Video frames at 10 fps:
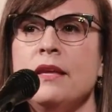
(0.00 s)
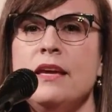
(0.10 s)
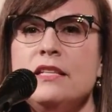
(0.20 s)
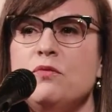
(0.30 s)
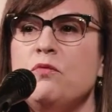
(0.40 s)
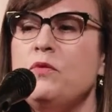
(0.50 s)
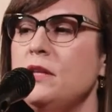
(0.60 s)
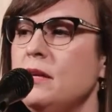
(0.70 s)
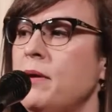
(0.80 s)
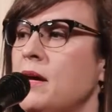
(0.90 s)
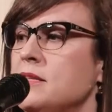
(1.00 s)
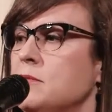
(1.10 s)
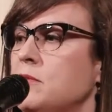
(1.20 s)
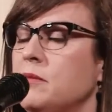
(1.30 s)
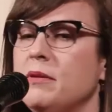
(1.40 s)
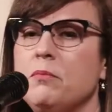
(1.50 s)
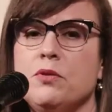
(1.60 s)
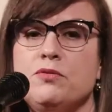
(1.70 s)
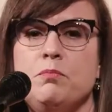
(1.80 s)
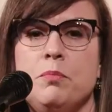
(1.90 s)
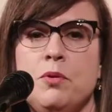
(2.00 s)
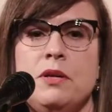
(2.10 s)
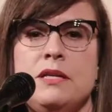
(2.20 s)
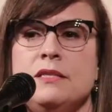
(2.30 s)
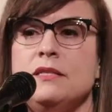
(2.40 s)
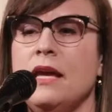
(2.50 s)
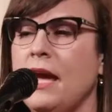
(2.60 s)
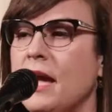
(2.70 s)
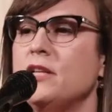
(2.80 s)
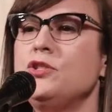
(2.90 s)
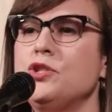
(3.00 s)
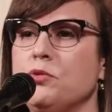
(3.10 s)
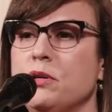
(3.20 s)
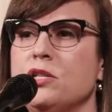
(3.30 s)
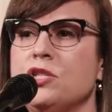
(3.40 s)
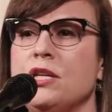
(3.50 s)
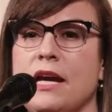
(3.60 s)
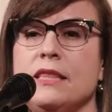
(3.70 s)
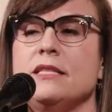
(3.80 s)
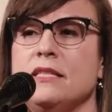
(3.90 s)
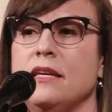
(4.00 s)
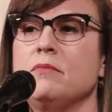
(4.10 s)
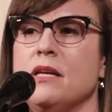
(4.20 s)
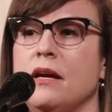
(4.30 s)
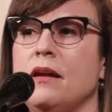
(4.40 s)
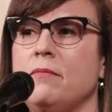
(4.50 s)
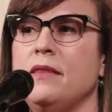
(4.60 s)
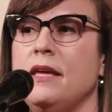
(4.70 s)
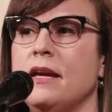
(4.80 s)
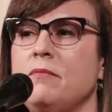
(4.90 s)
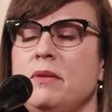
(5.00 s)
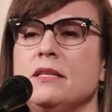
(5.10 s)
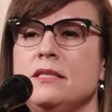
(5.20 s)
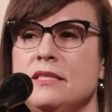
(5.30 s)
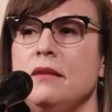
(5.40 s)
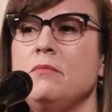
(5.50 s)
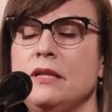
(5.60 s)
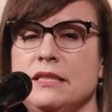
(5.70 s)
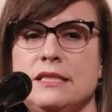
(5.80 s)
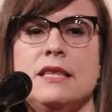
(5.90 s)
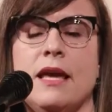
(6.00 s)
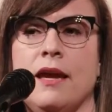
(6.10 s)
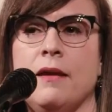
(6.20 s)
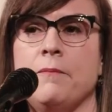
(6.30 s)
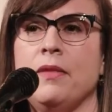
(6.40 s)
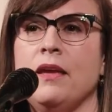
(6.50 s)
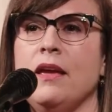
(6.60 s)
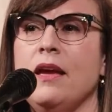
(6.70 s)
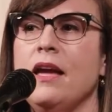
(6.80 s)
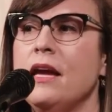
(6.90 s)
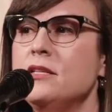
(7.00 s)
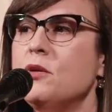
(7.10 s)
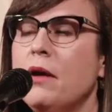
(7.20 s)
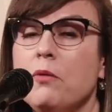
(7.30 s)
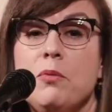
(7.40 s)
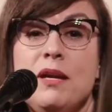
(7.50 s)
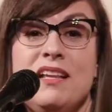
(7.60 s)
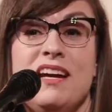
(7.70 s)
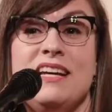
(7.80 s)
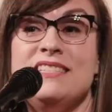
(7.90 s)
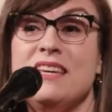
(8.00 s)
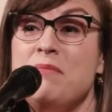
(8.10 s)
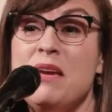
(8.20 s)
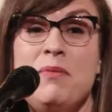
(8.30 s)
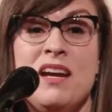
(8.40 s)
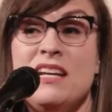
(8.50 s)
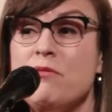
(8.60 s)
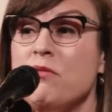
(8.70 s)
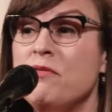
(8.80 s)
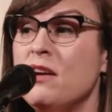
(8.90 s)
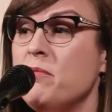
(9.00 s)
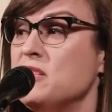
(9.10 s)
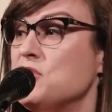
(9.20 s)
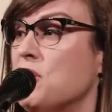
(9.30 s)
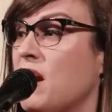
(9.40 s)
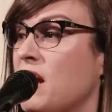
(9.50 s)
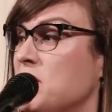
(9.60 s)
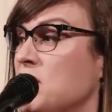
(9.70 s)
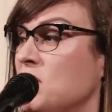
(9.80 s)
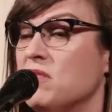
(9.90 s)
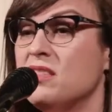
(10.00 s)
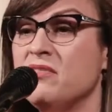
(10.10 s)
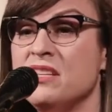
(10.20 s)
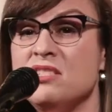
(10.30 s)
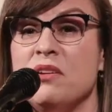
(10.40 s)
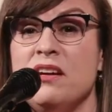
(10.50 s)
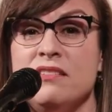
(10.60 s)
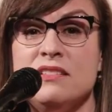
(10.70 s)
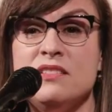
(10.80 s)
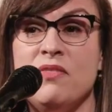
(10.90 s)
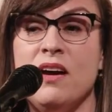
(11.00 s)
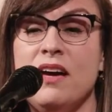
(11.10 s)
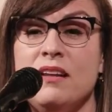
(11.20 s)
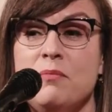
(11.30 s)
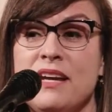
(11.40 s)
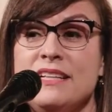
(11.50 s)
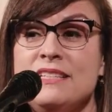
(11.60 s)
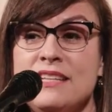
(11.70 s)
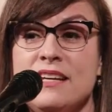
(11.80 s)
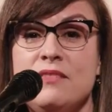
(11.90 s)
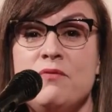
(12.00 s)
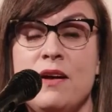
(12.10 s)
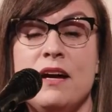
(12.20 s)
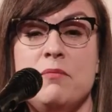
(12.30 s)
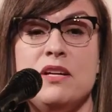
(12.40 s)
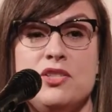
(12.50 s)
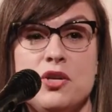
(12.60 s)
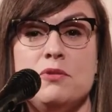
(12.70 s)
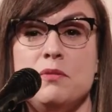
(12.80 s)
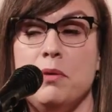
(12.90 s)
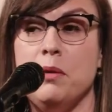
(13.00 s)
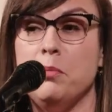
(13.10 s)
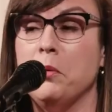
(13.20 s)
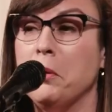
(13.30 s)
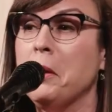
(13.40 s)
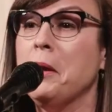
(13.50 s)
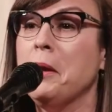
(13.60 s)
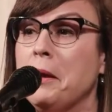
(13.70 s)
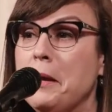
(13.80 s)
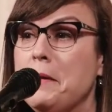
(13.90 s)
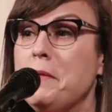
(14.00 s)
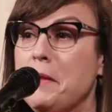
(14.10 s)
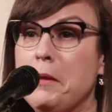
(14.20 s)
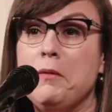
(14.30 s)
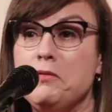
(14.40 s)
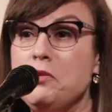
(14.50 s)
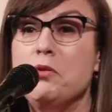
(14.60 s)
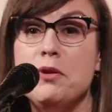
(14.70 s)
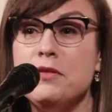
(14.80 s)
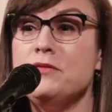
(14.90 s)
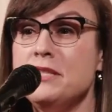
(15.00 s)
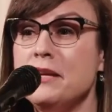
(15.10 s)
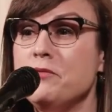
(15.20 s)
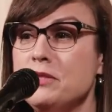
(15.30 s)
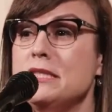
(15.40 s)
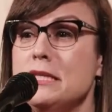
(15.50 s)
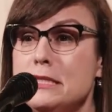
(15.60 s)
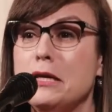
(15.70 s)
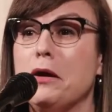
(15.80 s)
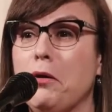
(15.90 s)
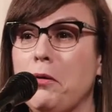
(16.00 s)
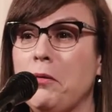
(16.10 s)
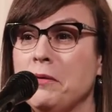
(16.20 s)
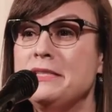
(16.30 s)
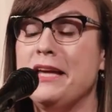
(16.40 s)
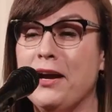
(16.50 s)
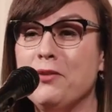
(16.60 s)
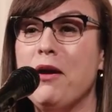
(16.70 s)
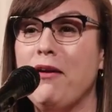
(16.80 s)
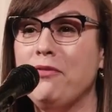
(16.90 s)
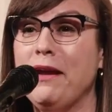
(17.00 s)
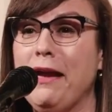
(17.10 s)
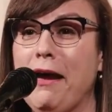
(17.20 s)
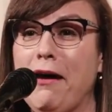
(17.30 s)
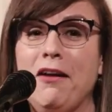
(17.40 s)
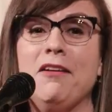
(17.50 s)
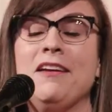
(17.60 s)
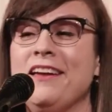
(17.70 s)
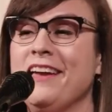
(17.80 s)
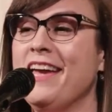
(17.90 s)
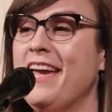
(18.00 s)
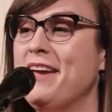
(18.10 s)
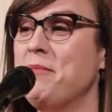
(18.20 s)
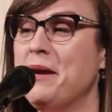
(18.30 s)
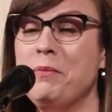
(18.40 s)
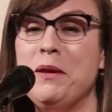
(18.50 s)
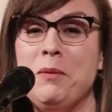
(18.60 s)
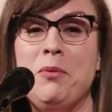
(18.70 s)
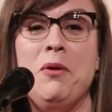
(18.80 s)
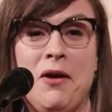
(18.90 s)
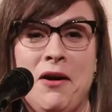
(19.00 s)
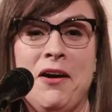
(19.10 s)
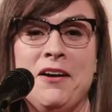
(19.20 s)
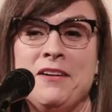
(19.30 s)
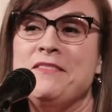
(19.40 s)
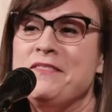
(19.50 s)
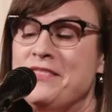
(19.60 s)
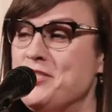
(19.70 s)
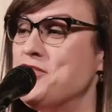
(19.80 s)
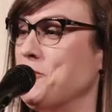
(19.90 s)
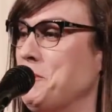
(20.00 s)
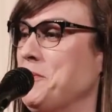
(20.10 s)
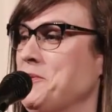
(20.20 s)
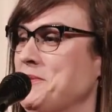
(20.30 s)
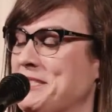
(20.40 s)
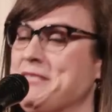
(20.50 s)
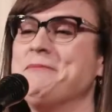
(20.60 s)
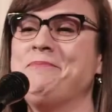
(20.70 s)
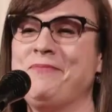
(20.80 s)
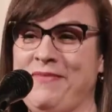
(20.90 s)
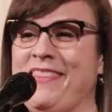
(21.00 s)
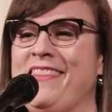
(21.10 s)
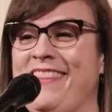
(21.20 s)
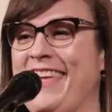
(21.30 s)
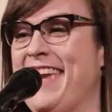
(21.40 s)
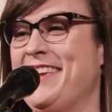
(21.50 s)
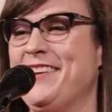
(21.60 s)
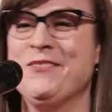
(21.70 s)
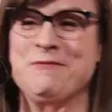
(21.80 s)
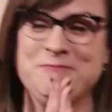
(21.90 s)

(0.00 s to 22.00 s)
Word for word: It's fully possible to be both Buddhist and Jewish at the same time, and that can be a seamless thing. And so I realized, like, maybe I never found my tribe in the north of Israel in Sfat, but I did find my chosen people in the north of San Francisco, San Rafael, and my people are the Jew Boos. Thank you.